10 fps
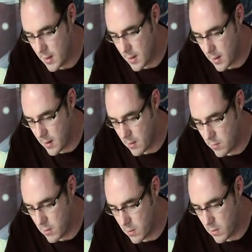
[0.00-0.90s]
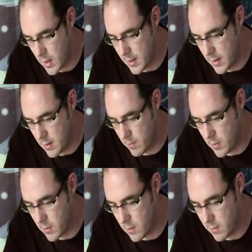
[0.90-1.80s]
Roll a number
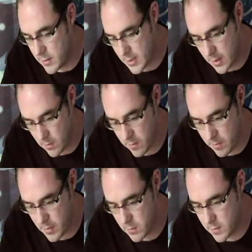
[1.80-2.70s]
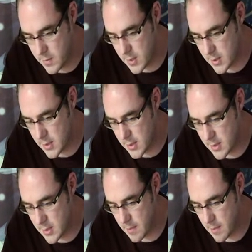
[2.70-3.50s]
of, the same with Bolt of Justice,